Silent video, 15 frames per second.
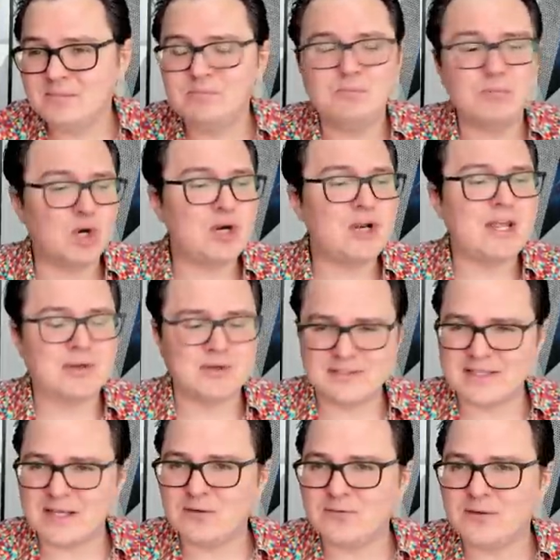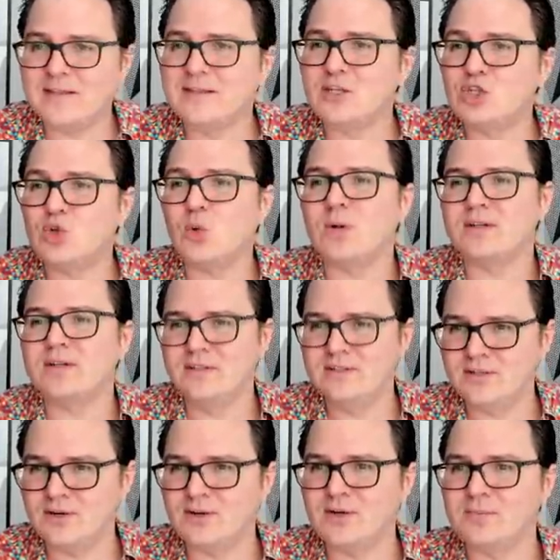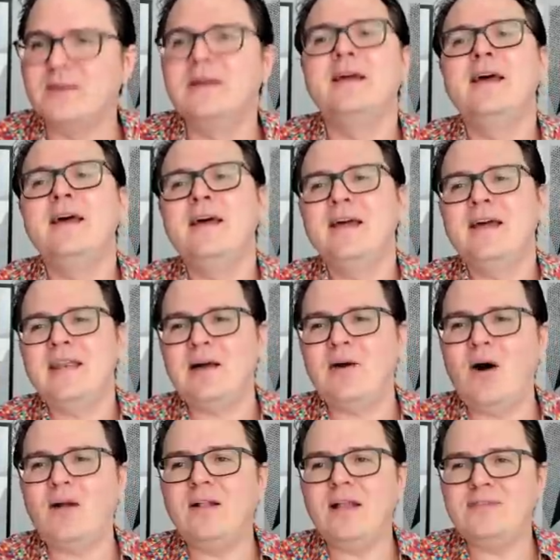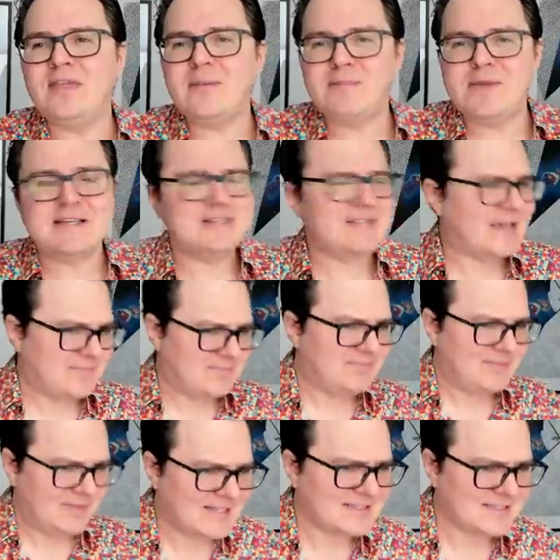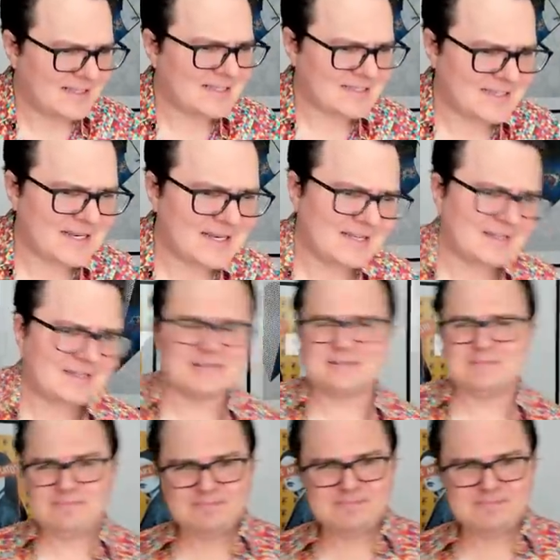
burning yourself in the short term. Now, all of that being said, let's get into this.